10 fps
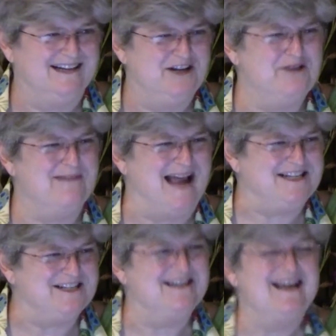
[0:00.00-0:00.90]
Can you
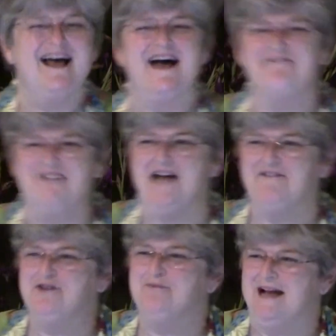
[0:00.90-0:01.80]
imagine? A
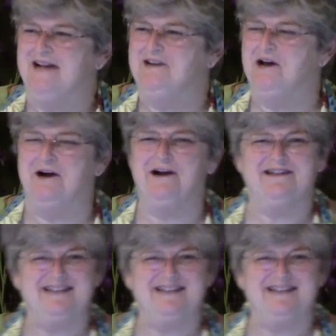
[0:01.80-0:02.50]
500-pound heart.